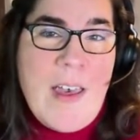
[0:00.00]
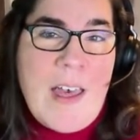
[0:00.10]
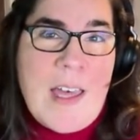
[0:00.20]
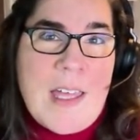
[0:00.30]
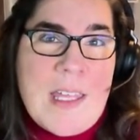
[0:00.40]

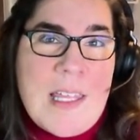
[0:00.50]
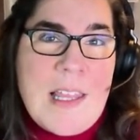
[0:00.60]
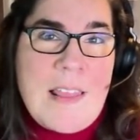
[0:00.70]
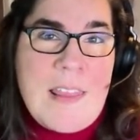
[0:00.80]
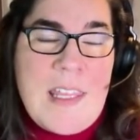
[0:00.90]

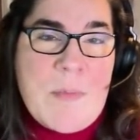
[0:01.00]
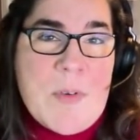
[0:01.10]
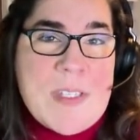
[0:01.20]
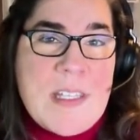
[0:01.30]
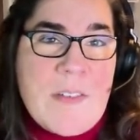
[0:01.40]
the
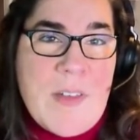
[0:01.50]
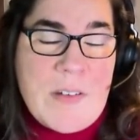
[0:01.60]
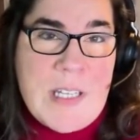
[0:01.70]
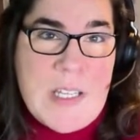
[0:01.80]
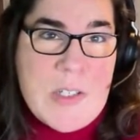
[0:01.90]
Mozilla
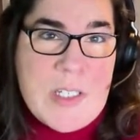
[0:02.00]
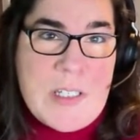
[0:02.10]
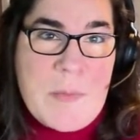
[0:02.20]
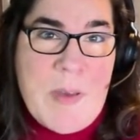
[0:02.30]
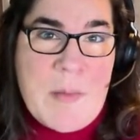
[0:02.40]

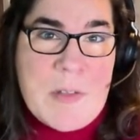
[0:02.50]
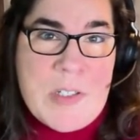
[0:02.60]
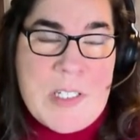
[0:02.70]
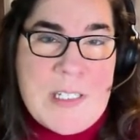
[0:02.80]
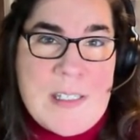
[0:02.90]
Foundation
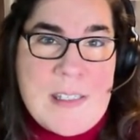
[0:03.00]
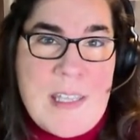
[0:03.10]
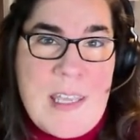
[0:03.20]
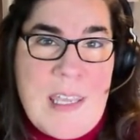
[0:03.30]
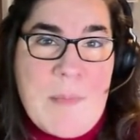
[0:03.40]
publishes
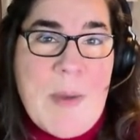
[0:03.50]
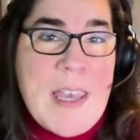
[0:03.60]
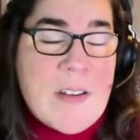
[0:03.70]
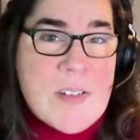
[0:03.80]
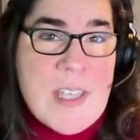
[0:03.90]
a
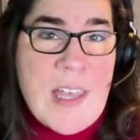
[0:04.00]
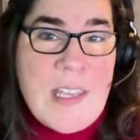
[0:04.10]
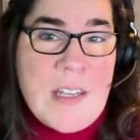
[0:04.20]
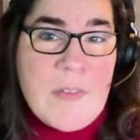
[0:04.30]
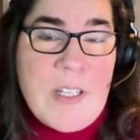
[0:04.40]
buyer's
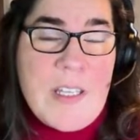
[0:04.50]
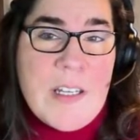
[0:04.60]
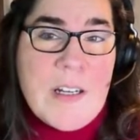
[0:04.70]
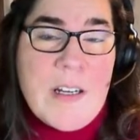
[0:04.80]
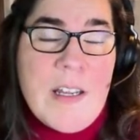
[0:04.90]
guide every
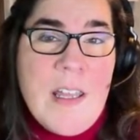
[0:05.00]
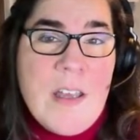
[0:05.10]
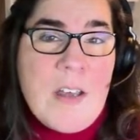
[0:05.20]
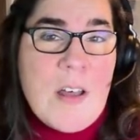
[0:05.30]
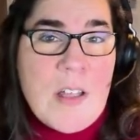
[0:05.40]
year
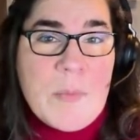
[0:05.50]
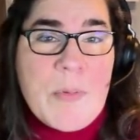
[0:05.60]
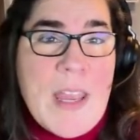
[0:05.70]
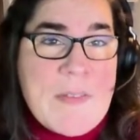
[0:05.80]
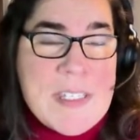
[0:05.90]
called
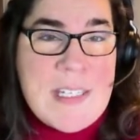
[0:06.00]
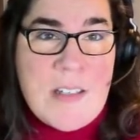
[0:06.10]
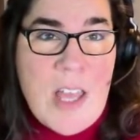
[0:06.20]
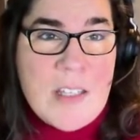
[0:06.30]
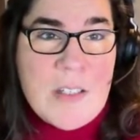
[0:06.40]
Privacy
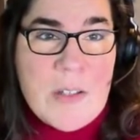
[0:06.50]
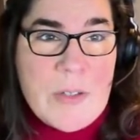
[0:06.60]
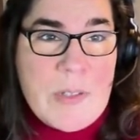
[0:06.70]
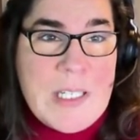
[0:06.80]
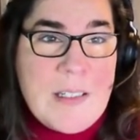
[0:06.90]
Not
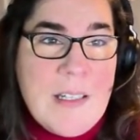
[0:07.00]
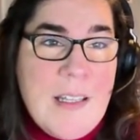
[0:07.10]
Included.